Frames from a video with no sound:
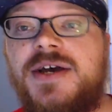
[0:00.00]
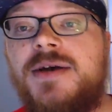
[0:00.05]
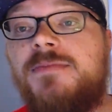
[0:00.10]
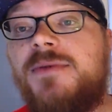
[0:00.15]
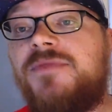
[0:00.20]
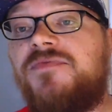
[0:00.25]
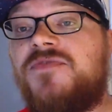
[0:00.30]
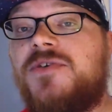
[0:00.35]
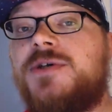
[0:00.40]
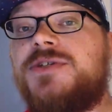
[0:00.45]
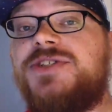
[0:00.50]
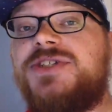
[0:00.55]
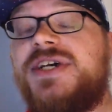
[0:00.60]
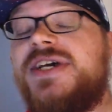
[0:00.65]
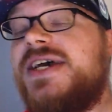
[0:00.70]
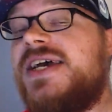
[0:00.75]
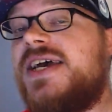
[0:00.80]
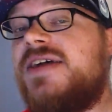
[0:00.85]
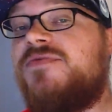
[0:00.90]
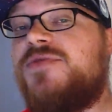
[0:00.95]
But first,
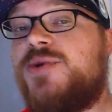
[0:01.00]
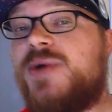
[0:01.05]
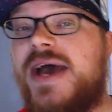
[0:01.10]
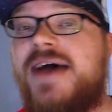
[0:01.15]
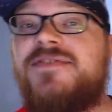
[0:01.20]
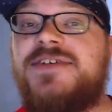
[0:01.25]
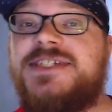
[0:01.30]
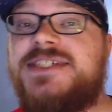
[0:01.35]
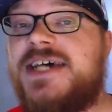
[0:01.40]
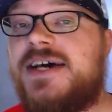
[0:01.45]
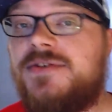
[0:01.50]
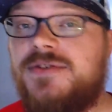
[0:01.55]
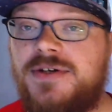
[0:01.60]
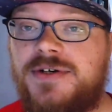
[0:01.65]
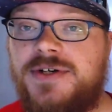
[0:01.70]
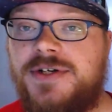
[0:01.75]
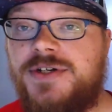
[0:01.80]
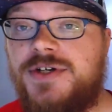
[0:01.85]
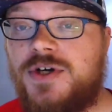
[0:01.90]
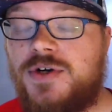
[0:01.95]
if you haven't
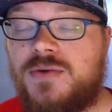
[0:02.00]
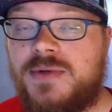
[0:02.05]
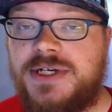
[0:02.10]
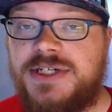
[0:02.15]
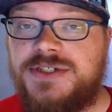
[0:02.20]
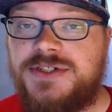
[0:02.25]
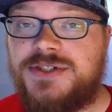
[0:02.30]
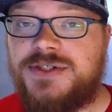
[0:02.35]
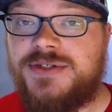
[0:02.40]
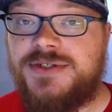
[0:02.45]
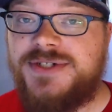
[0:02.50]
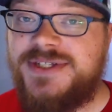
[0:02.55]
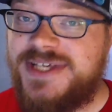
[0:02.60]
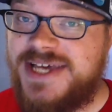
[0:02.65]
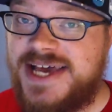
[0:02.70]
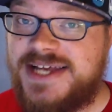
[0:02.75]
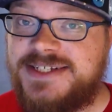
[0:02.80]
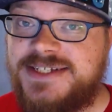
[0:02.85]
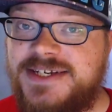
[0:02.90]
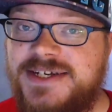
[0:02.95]
downloaded Go Ranger
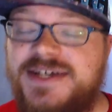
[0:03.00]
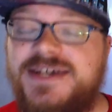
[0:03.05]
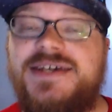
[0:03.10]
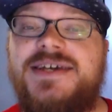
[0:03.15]
yet,